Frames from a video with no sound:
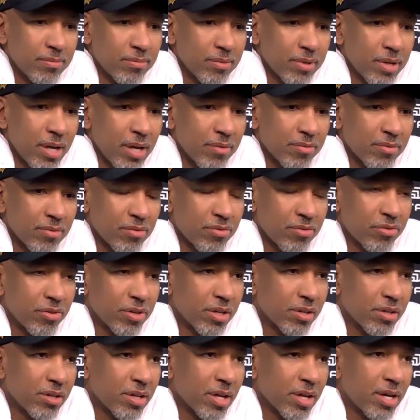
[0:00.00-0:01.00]
have to
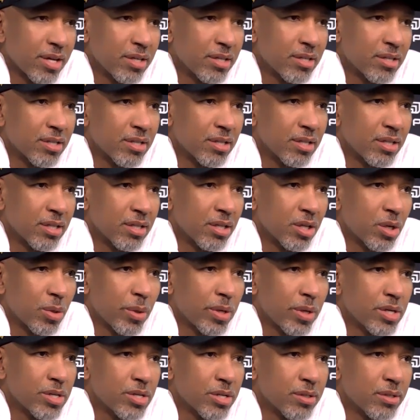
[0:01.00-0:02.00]
figure that into the
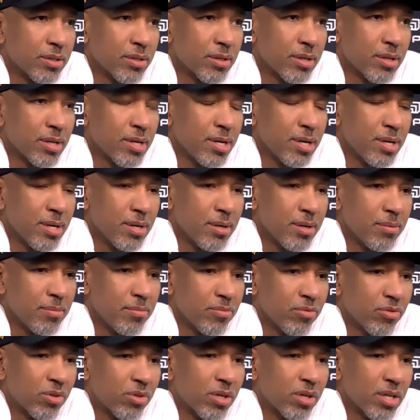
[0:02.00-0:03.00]
equation.
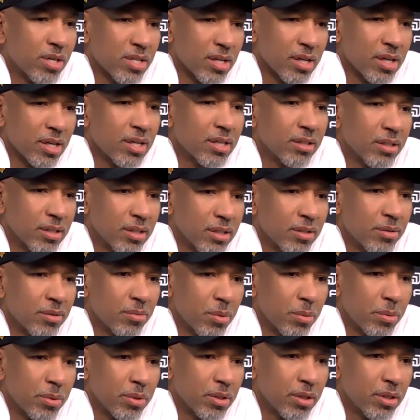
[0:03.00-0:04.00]
For us lately,
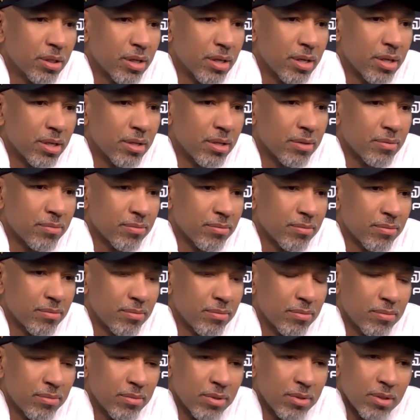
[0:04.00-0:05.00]
when we look at,
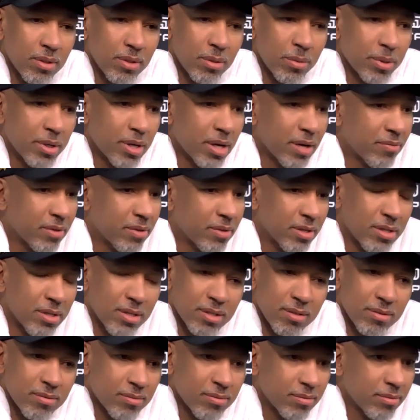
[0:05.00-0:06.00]
you know, we have
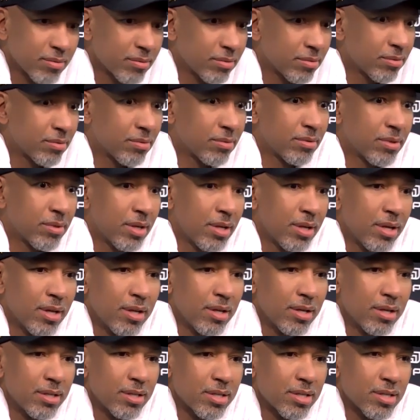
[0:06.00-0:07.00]
these
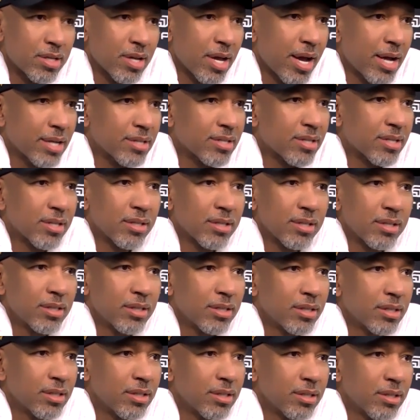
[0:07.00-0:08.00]
stats,
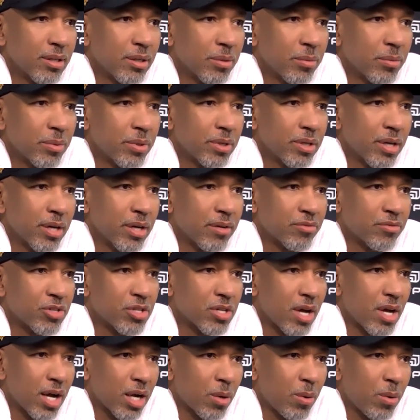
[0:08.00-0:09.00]
you know, and we have
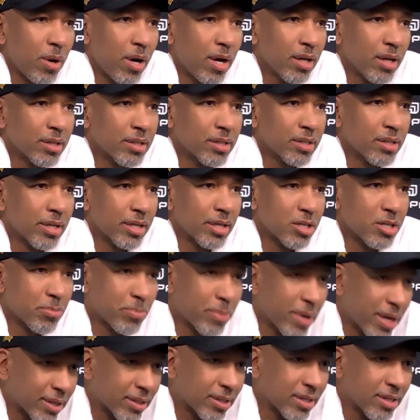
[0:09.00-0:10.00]
shot quality,
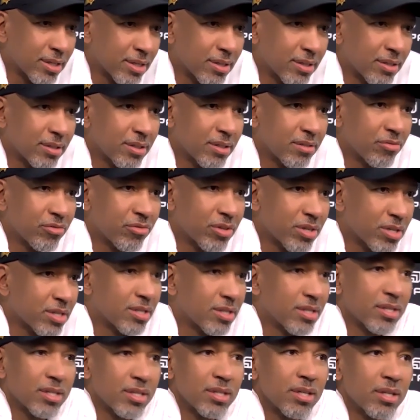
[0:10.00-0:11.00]
expected
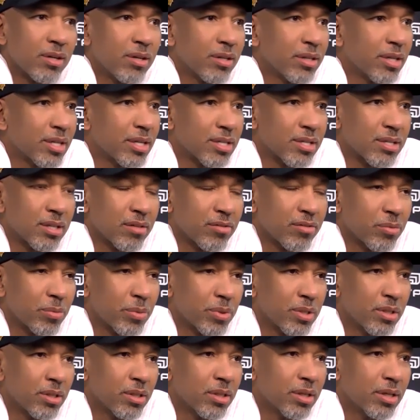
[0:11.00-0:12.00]
efficiency, all that stuff. And
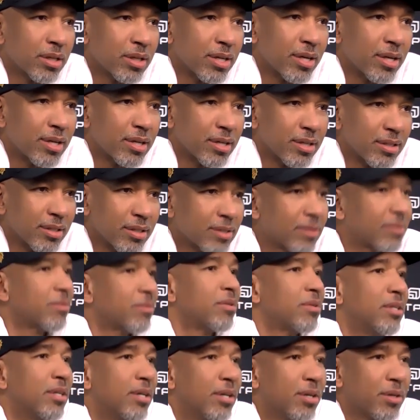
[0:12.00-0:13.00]
when you look at it,
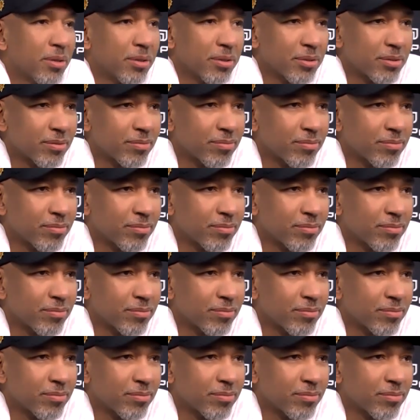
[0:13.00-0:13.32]
you know,